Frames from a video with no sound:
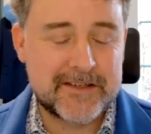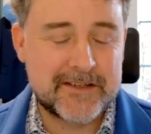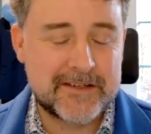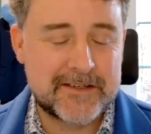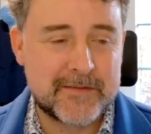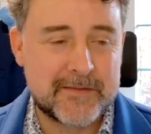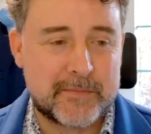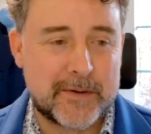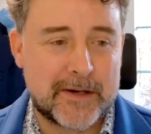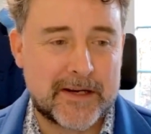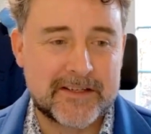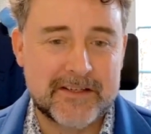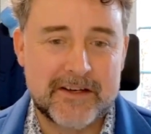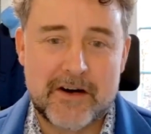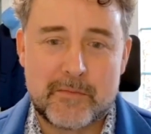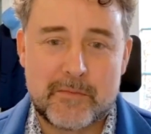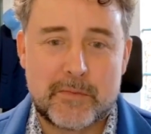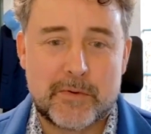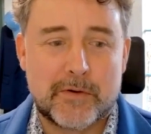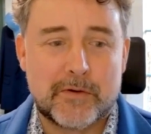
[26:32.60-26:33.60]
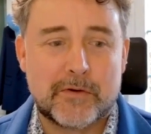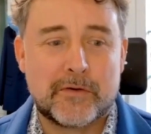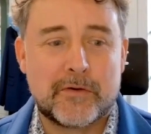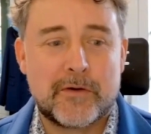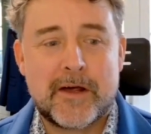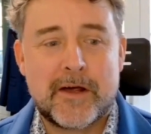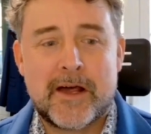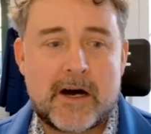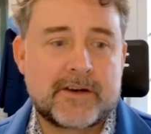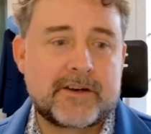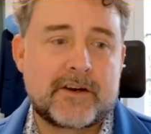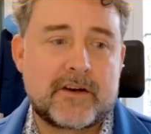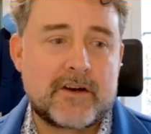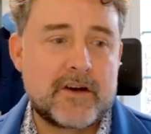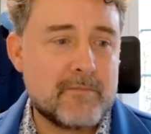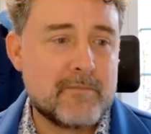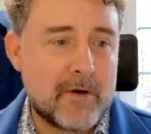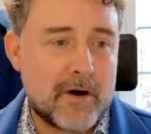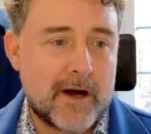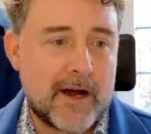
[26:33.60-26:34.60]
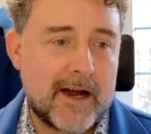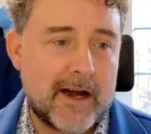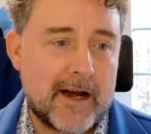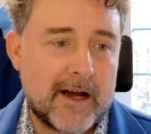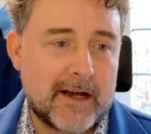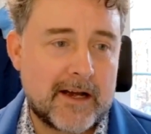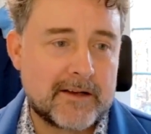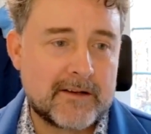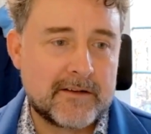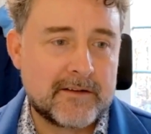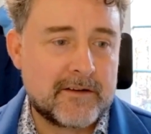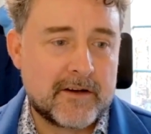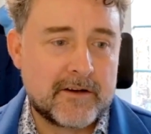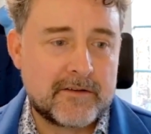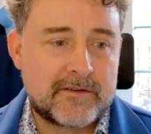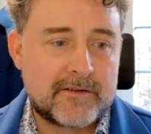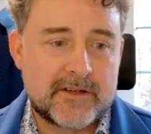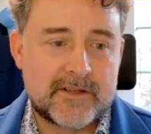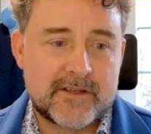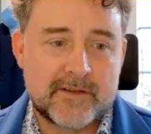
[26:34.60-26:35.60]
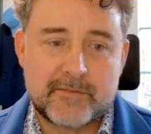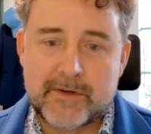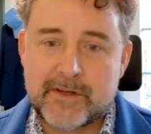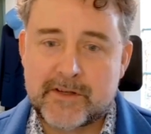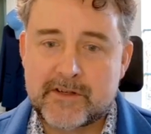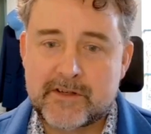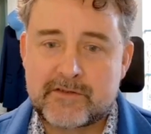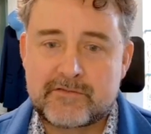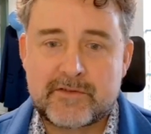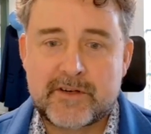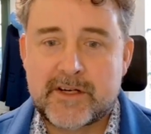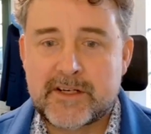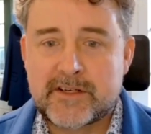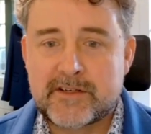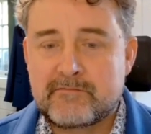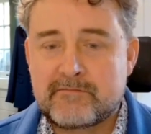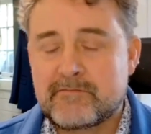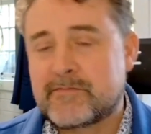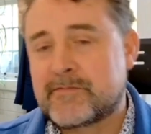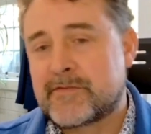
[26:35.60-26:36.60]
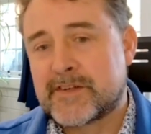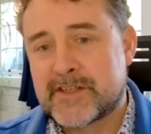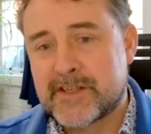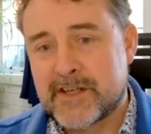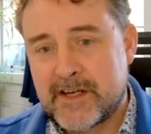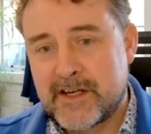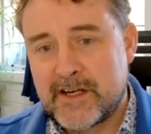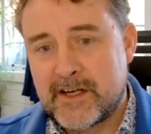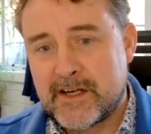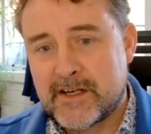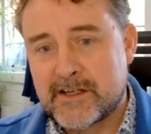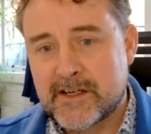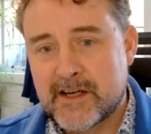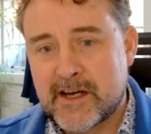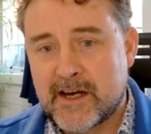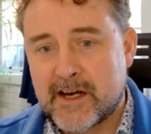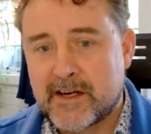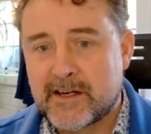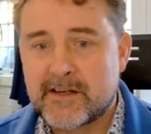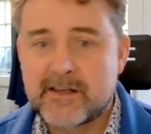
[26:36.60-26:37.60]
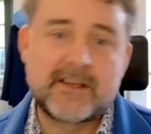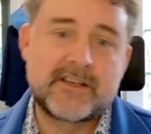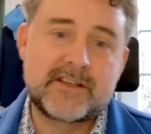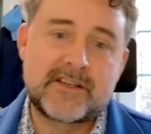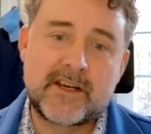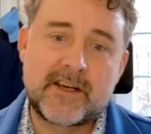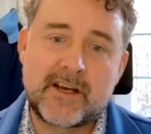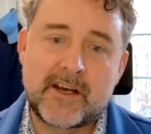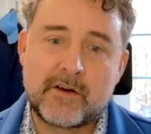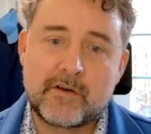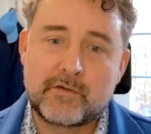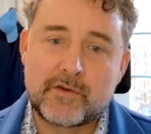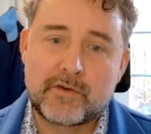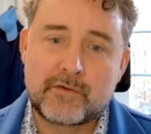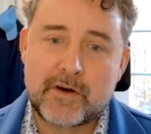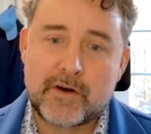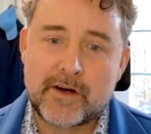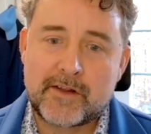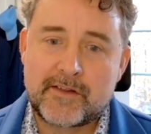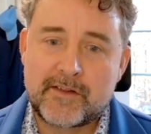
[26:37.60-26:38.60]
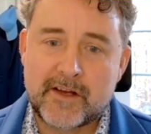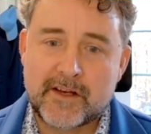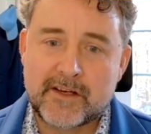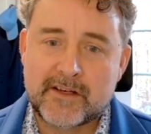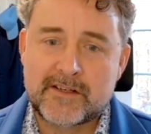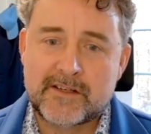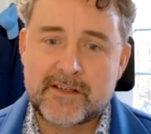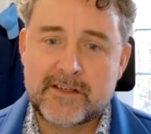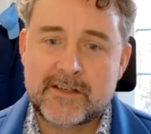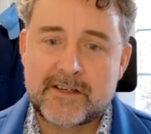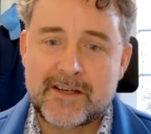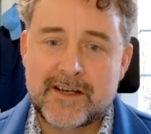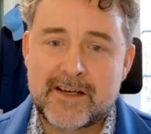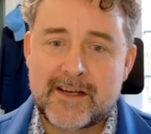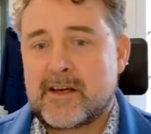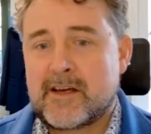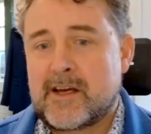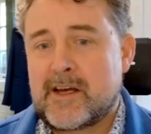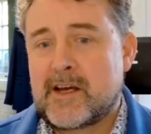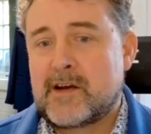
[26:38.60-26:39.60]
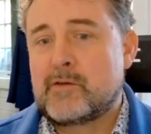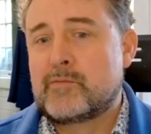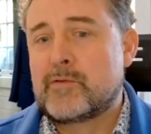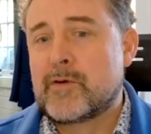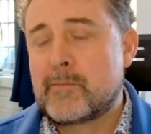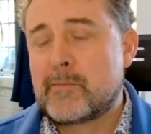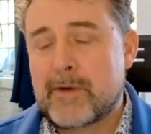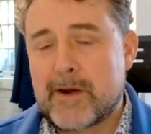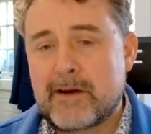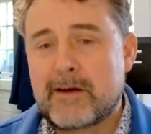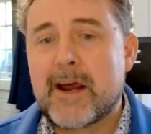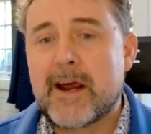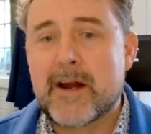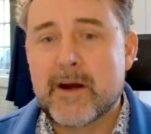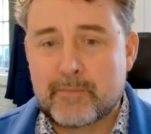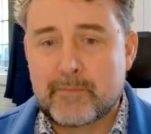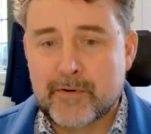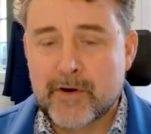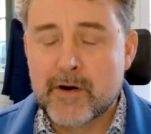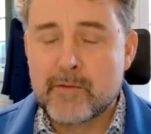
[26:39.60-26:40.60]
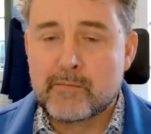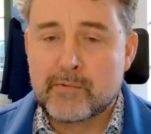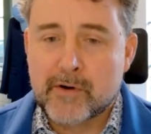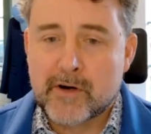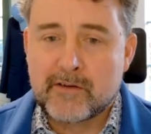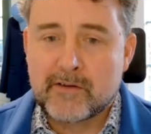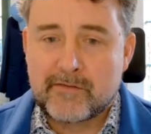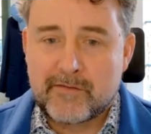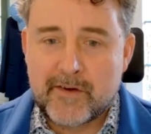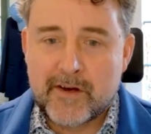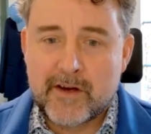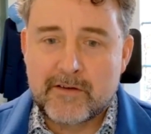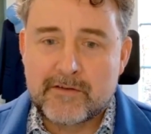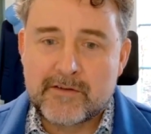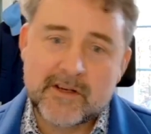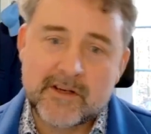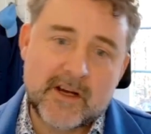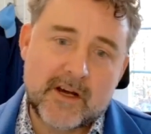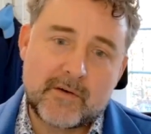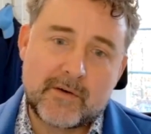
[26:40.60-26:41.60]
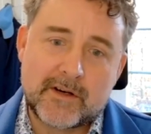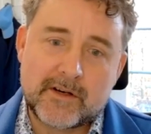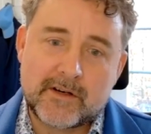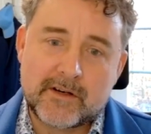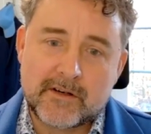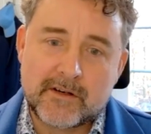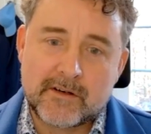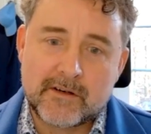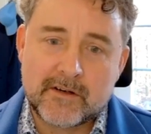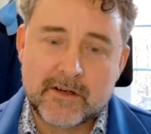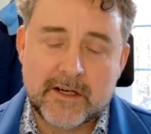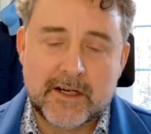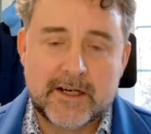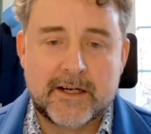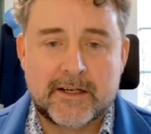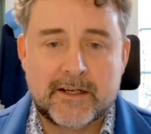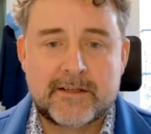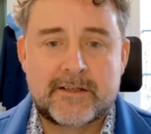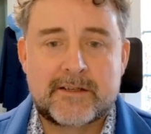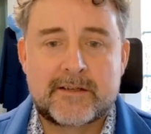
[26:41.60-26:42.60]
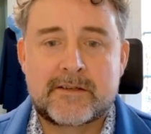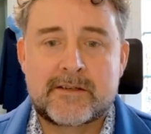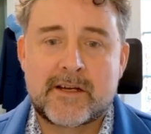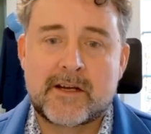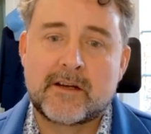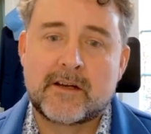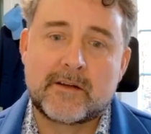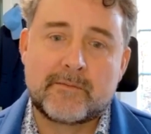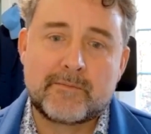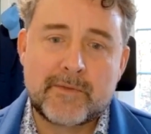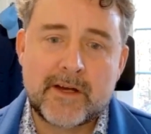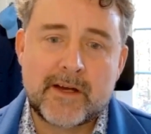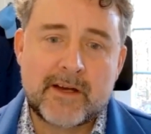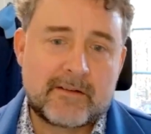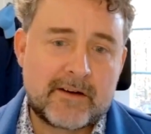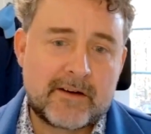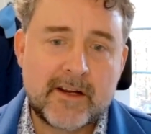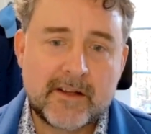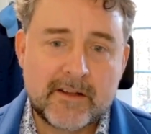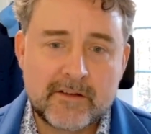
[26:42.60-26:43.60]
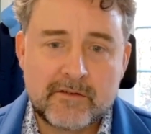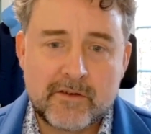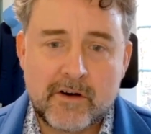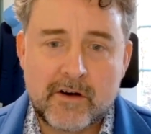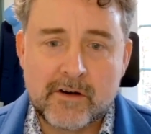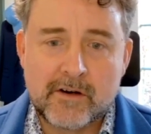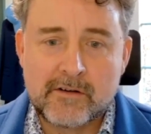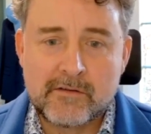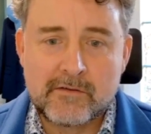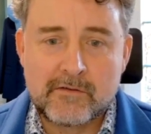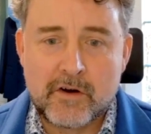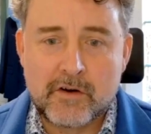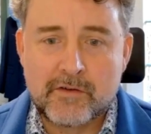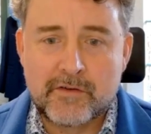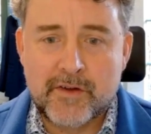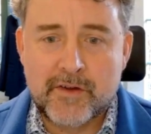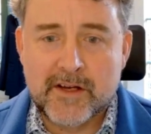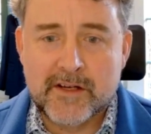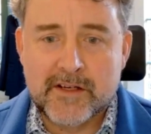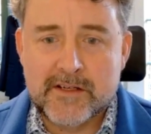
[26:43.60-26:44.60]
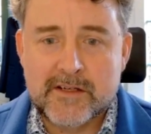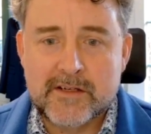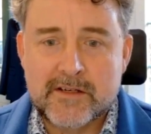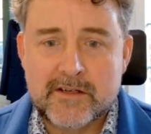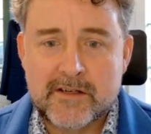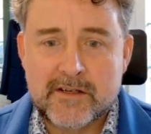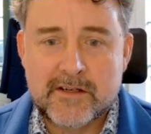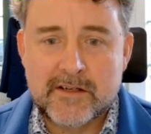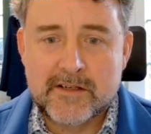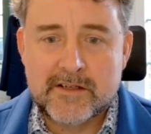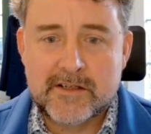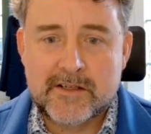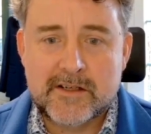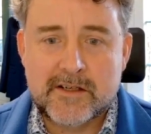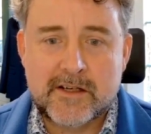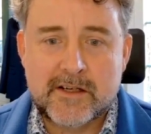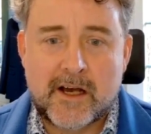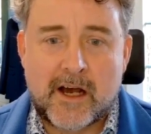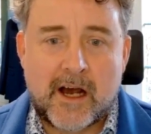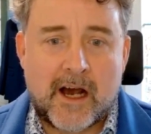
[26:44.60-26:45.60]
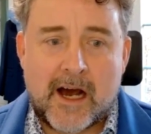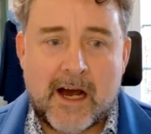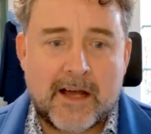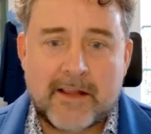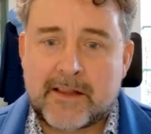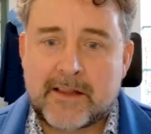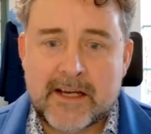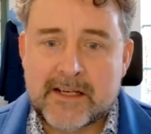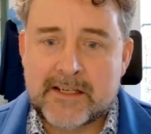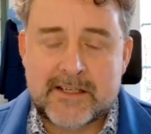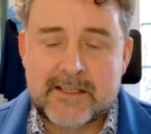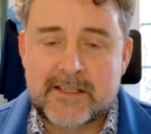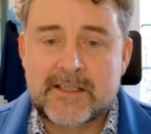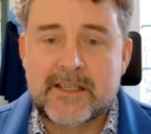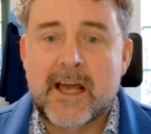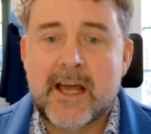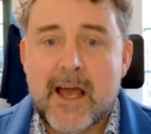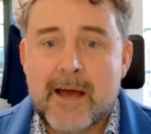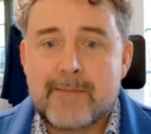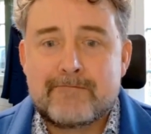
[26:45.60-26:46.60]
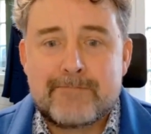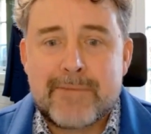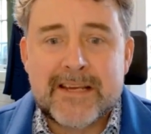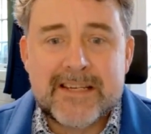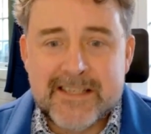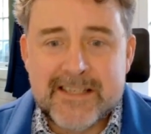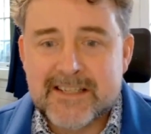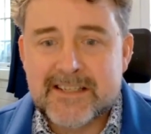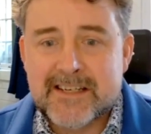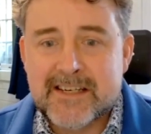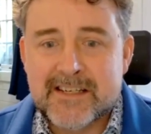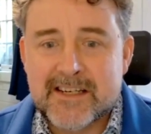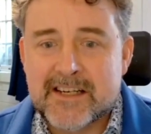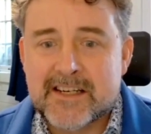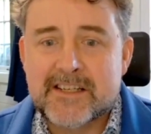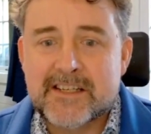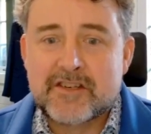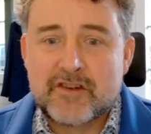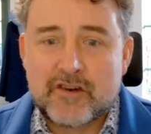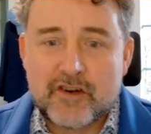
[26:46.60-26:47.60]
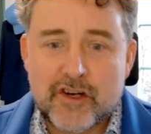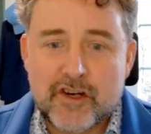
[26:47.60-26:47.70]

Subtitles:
simple example. I don't know. You might notice somebody that's really fatigued and is eating all the right things. It would probably be inappropriate for you to go and tell them they're eating the wrong things, because that's their business, isn't it? It's